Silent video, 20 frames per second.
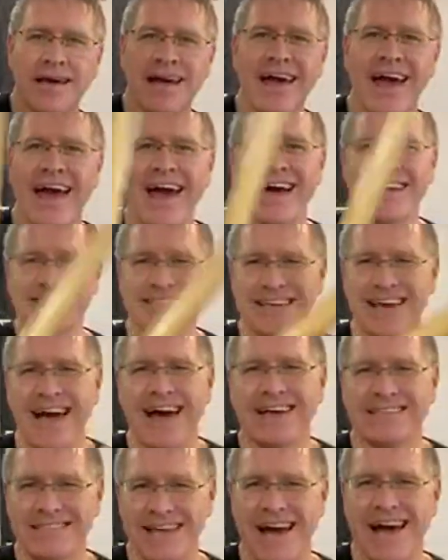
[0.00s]
As,
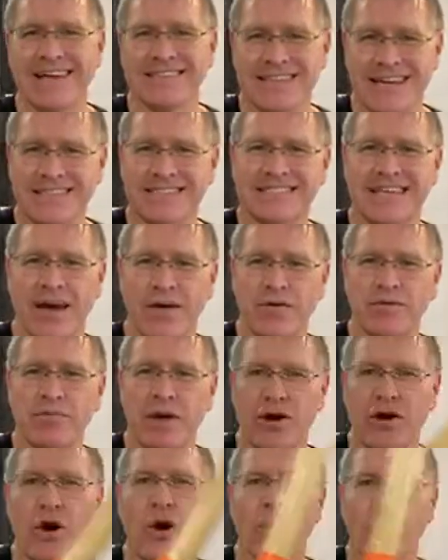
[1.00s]
as, as I say with my
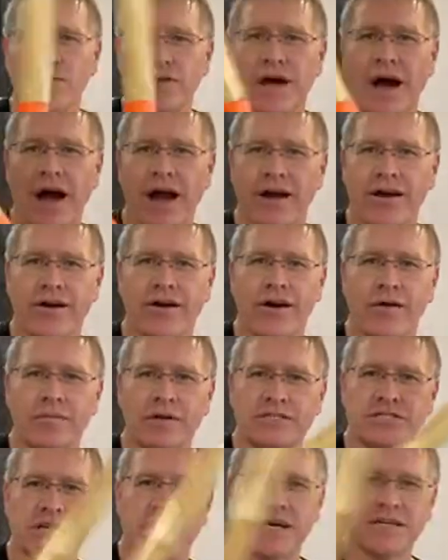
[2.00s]
golden tiger on my
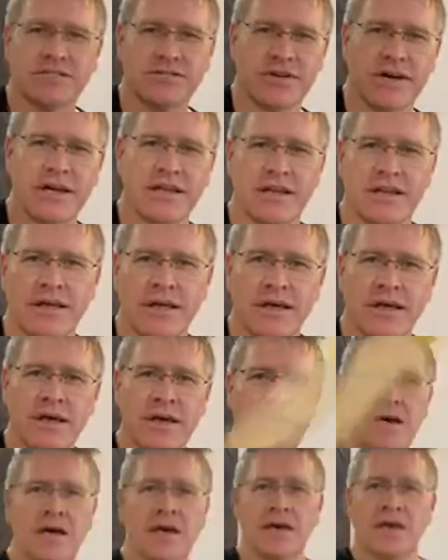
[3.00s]
chest, right?
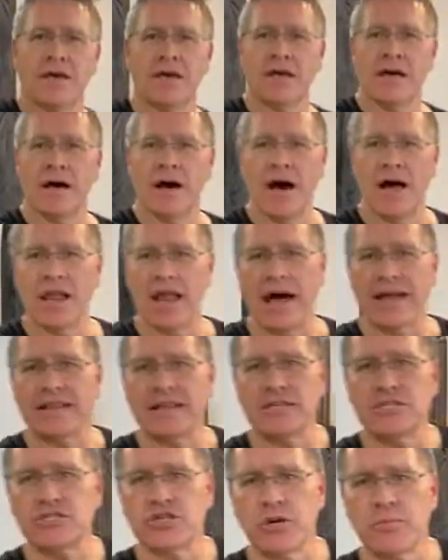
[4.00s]
I like
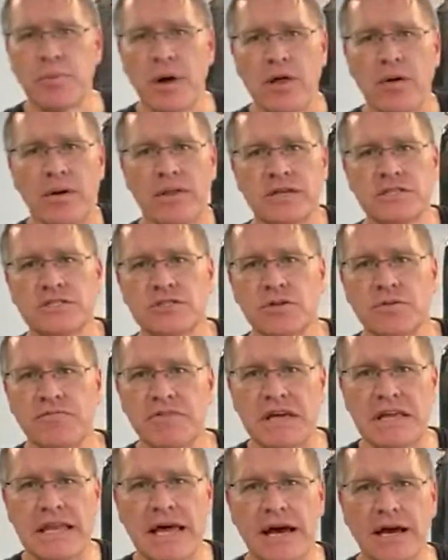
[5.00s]
this shirt, by the way. This is the
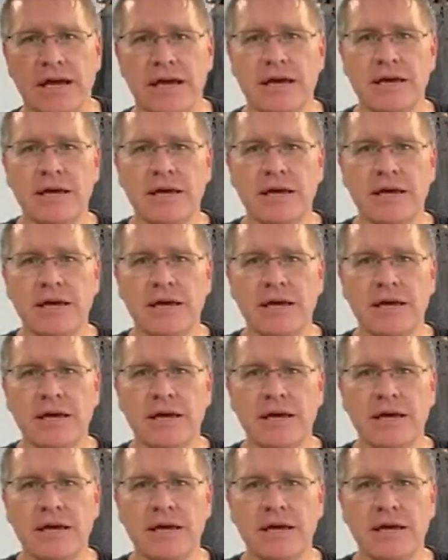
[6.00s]
V-neck.